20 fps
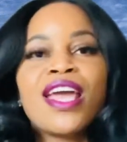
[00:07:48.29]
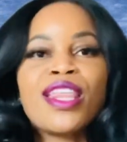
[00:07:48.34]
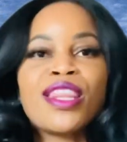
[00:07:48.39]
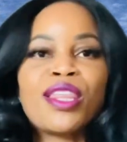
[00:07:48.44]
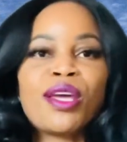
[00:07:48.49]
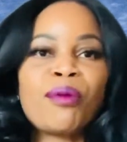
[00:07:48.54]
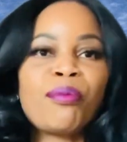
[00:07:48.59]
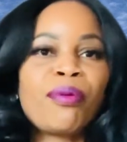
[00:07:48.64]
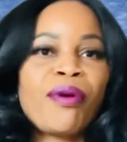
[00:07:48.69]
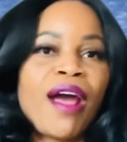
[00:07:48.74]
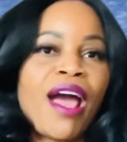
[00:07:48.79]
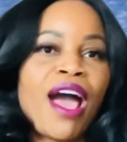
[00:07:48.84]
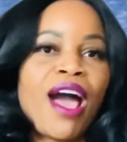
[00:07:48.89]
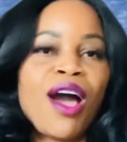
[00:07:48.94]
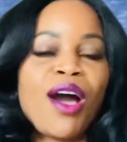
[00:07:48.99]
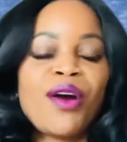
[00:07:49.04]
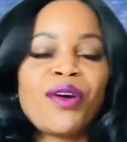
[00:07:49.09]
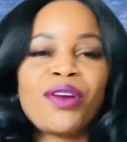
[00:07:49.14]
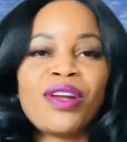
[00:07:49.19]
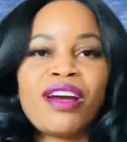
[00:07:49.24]
they're
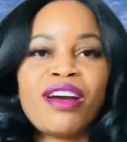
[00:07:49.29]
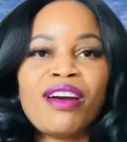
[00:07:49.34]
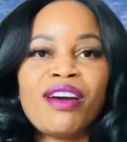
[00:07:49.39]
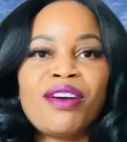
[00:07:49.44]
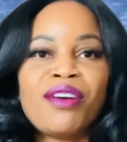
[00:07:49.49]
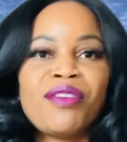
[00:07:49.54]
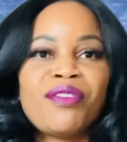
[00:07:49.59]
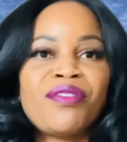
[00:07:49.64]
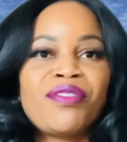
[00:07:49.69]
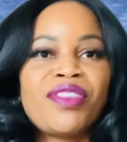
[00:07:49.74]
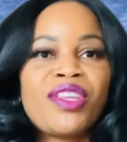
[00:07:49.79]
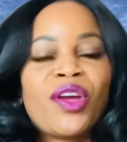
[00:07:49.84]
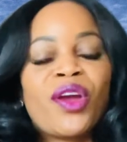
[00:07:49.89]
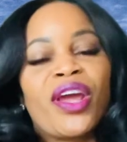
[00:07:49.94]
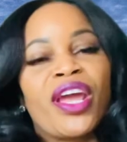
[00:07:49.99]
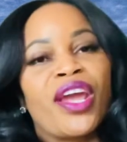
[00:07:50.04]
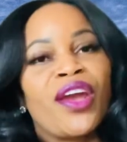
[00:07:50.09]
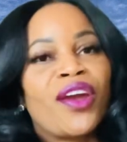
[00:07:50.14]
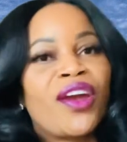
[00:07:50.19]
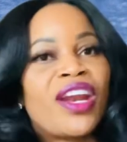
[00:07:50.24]
proud of their
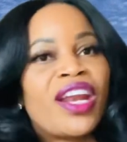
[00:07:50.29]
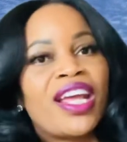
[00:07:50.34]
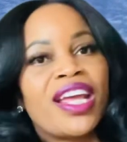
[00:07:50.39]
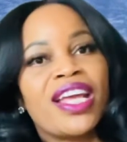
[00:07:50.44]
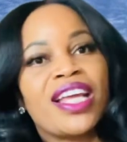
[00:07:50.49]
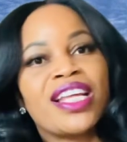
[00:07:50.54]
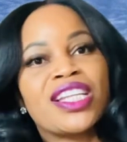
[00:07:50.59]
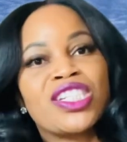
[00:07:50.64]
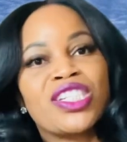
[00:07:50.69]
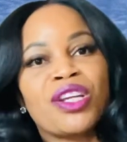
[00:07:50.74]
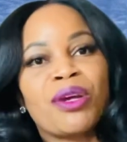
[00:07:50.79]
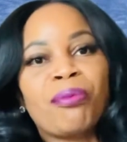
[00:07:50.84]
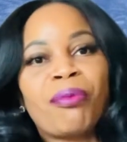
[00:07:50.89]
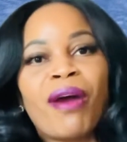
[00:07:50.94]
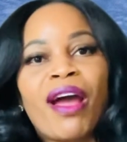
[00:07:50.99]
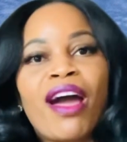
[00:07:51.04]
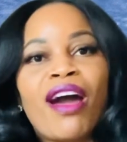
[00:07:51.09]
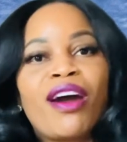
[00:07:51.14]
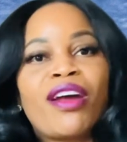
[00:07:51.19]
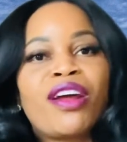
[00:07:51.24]
heritage they're
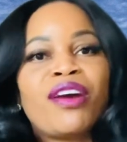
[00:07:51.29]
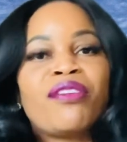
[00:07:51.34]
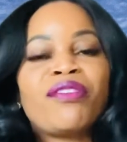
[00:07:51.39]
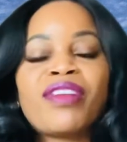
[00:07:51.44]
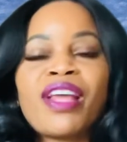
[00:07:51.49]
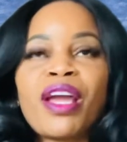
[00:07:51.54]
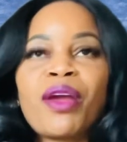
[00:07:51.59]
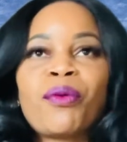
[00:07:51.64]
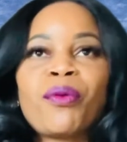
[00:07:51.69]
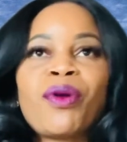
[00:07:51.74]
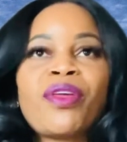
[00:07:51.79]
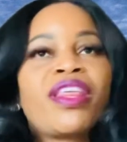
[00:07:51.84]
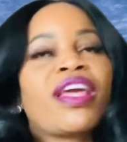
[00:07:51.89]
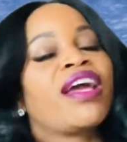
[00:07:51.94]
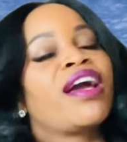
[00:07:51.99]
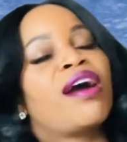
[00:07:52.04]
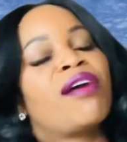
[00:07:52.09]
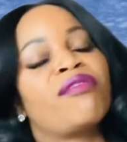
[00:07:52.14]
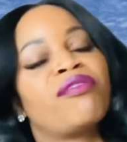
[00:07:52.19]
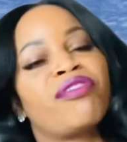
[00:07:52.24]
proud of like where they
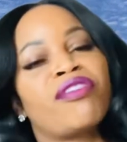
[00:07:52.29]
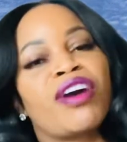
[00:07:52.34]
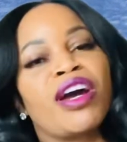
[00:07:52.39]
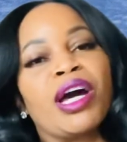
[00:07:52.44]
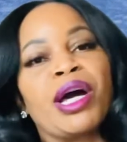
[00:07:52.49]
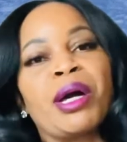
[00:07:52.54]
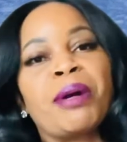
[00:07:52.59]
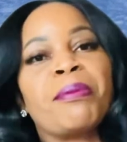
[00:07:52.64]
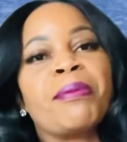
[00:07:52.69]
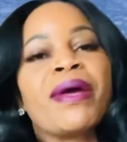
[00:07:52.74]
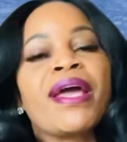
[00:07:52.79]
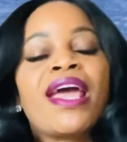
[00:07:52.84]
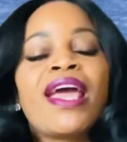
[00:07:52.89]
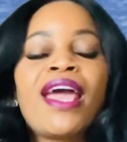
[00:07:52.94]
come from